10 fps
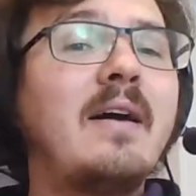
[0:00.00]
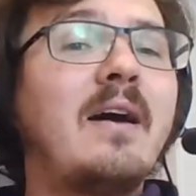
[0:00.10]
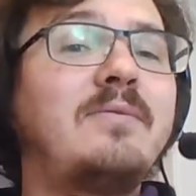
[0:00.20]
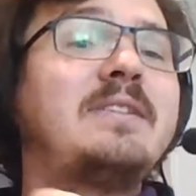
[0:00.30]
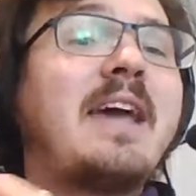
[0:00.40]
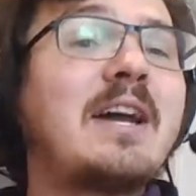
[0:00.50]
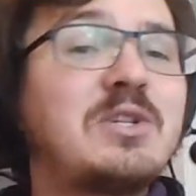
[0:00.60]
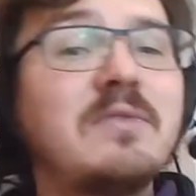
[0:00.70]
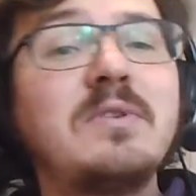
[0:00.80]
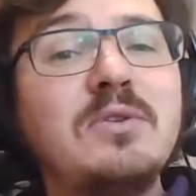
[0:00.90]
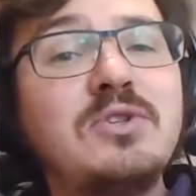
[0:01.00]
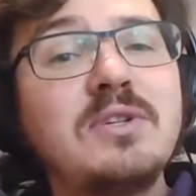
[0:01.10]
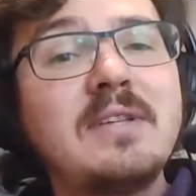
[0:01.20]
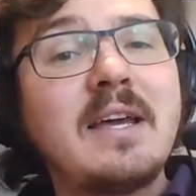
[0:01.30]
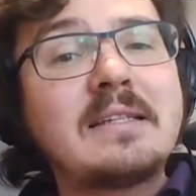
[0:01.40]
of the Dash
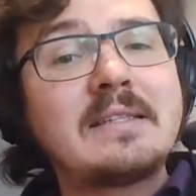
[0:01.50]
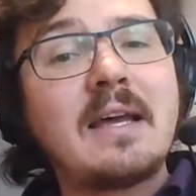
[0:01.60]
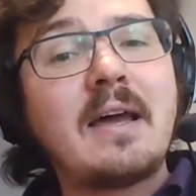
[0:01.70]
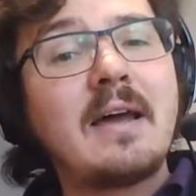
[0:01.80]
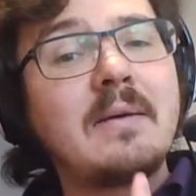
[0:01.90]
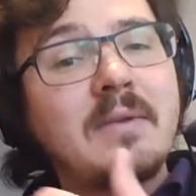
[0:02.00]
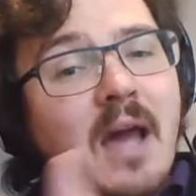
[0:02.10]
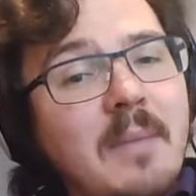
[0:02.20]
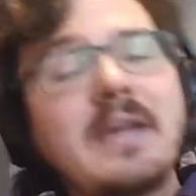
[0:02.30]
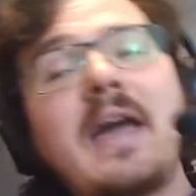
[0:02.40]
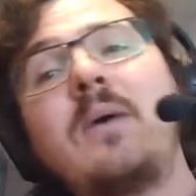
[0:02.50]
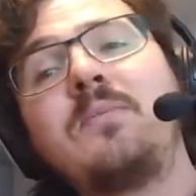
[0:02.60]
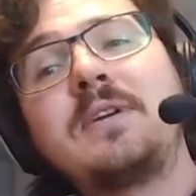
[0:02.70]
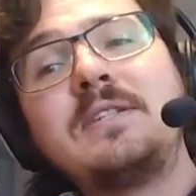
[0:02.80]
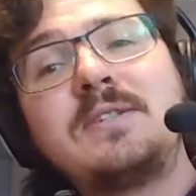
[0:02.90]
evolution that's uh, coming
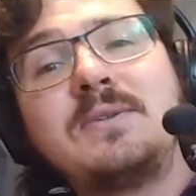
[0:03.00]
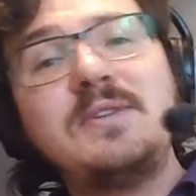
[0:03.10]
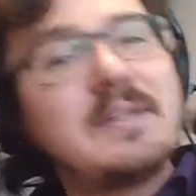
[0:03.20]
out pretty soon.